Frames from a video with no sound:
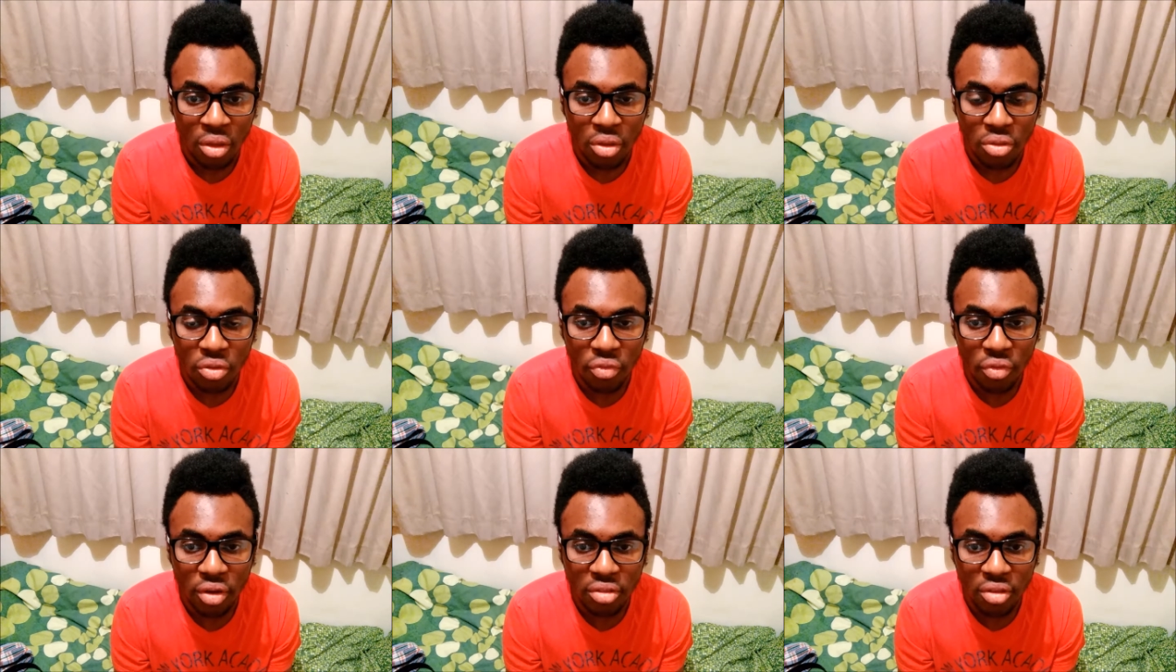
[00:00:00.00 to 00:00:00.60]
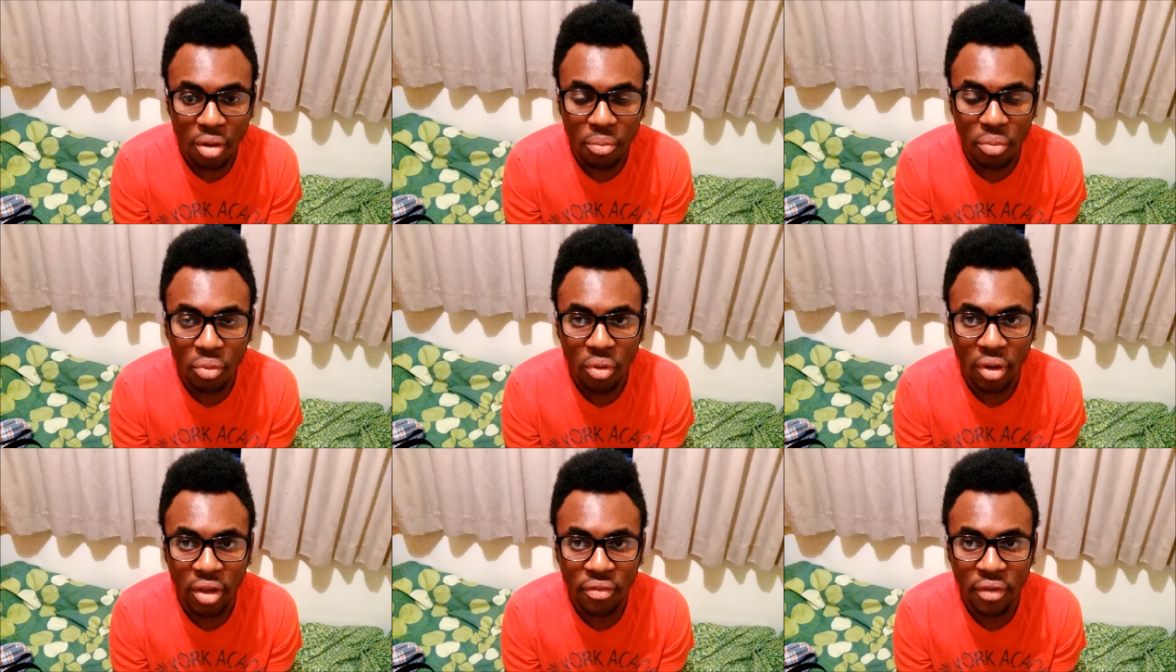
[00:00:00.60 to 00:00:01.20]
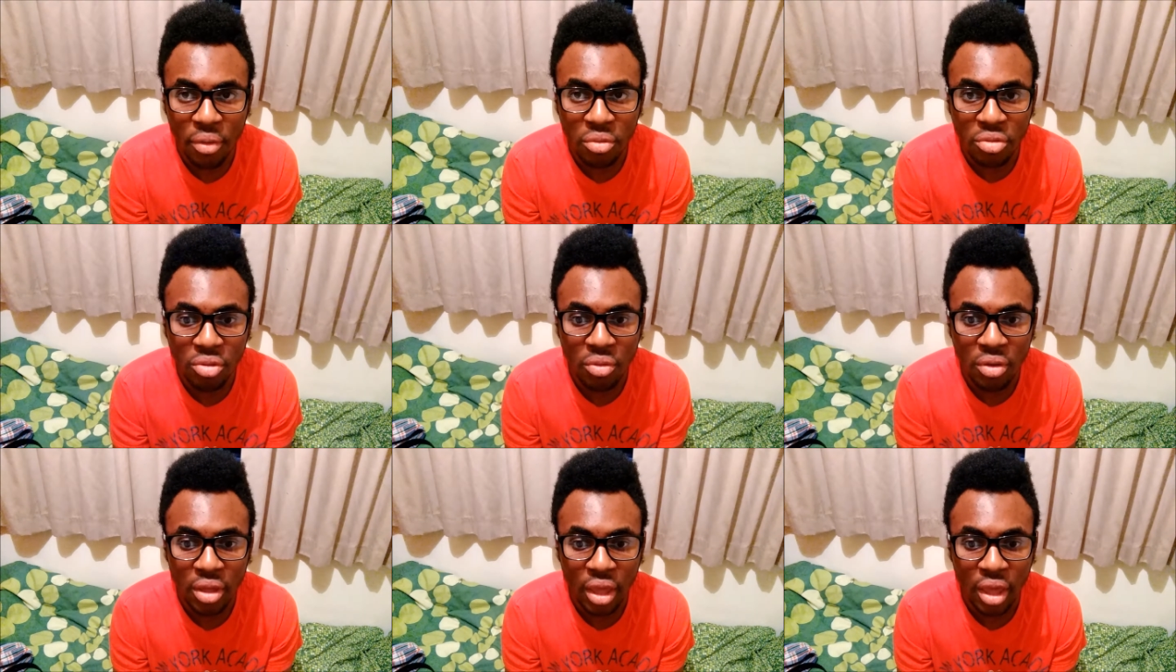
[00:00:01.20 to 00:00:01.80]
So for example, if I was
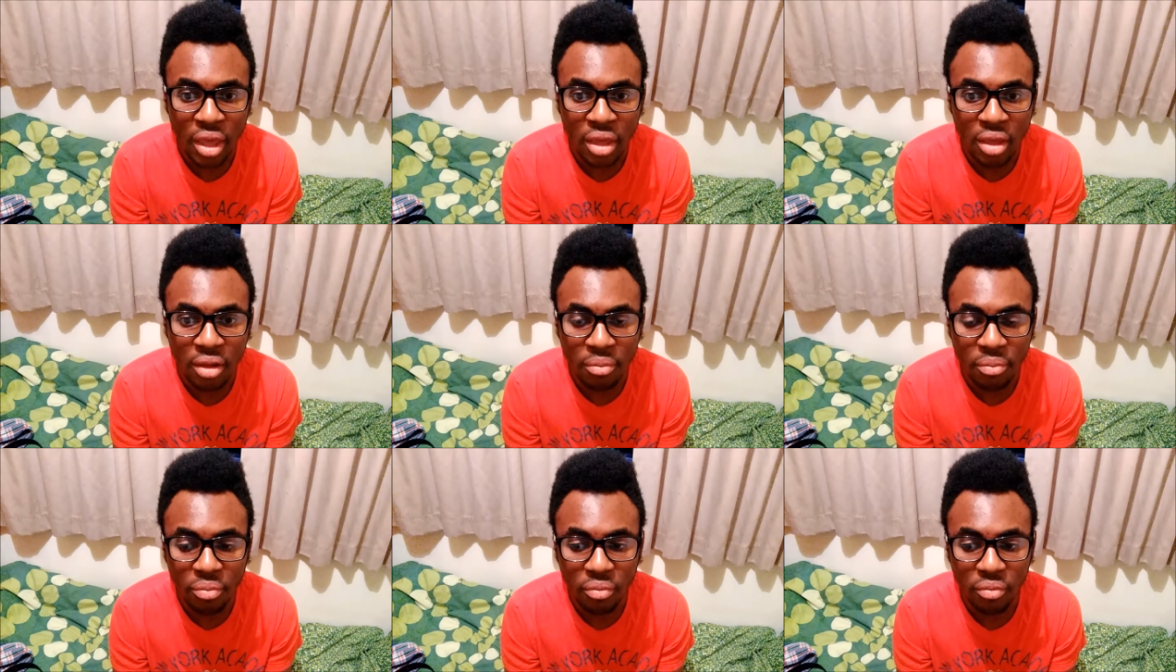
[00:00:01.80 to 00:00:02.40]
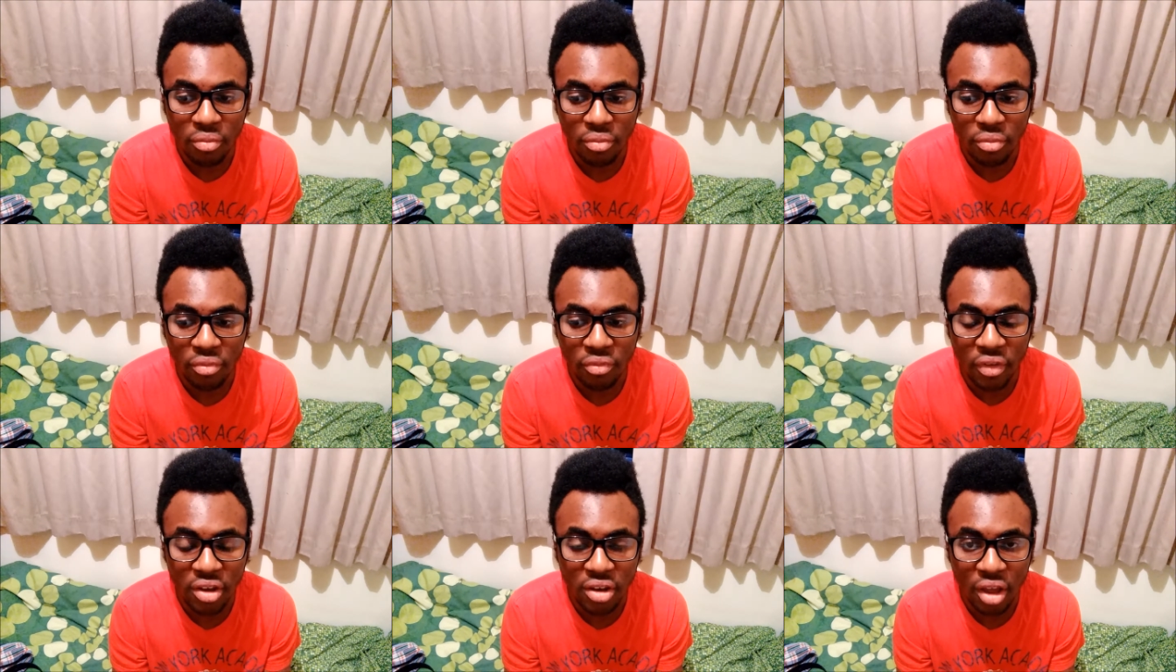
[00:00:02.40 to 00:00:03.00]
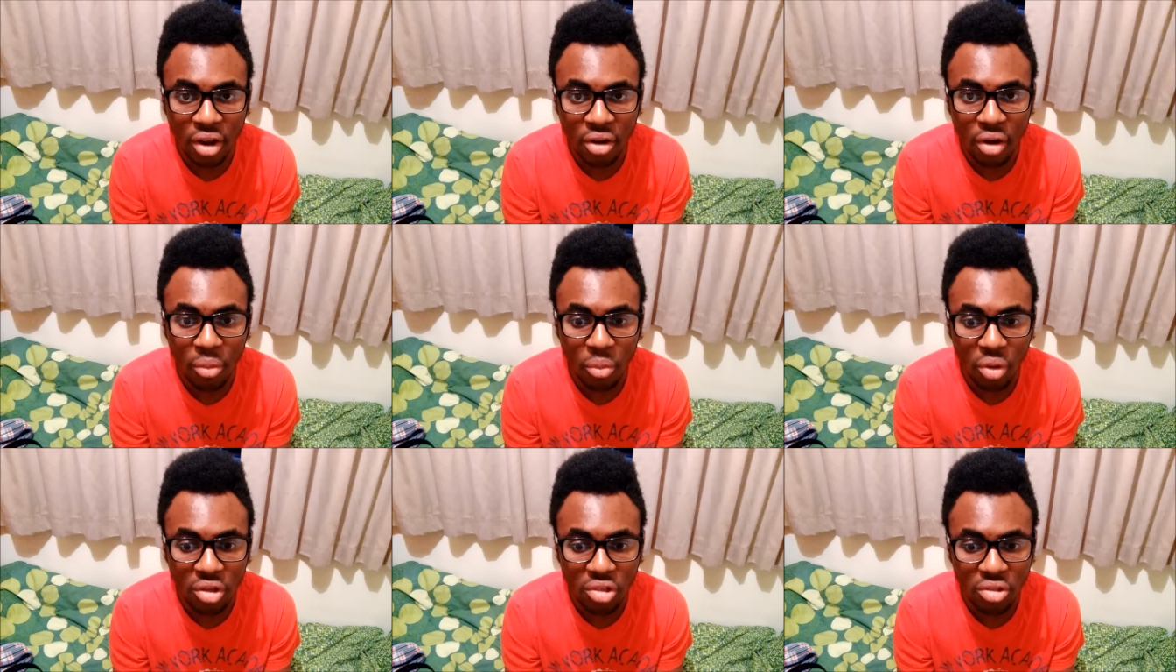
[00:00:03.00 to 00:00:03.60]
doing a Venn diagram
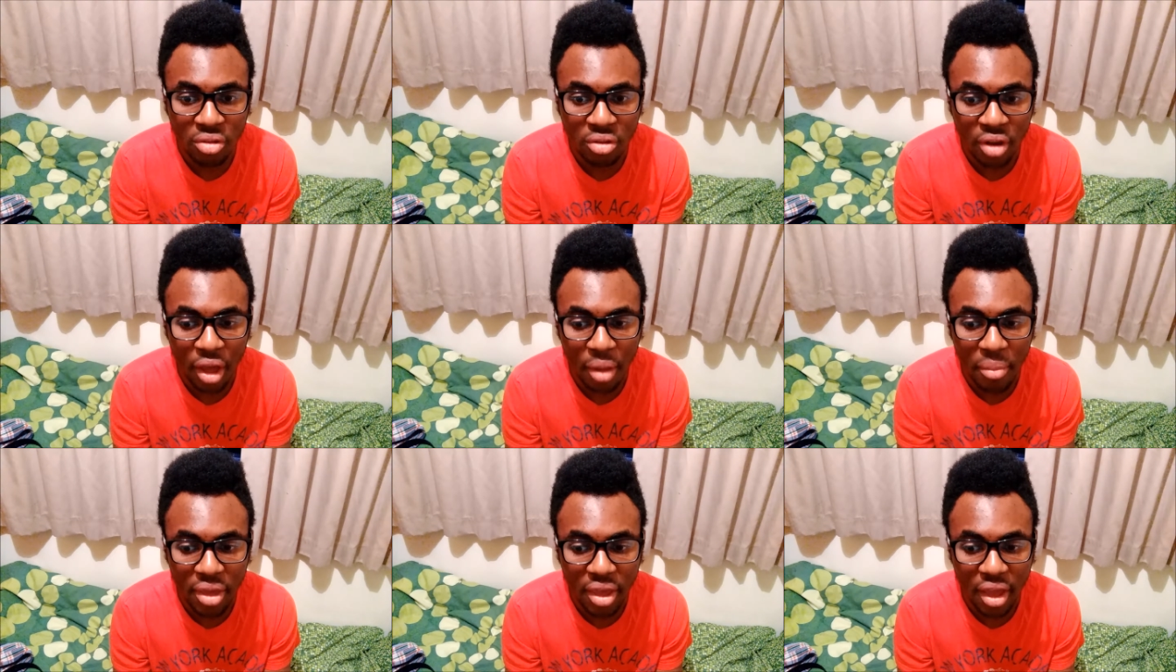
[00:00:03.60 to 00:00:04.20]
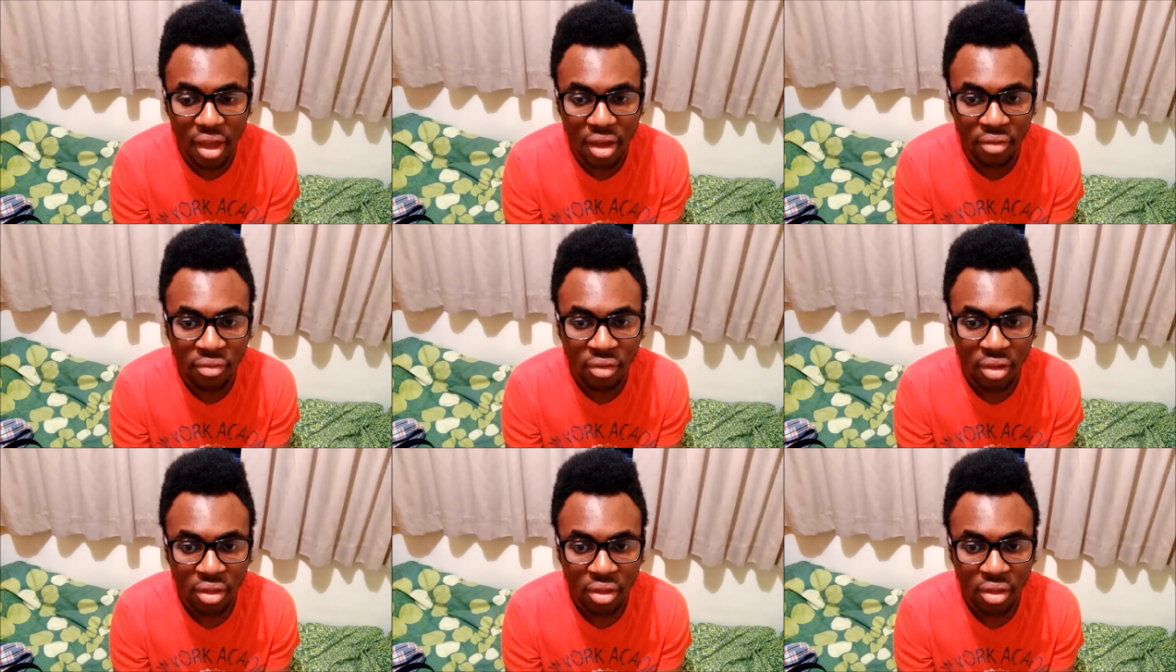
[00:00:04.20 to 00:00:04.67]
question, I may have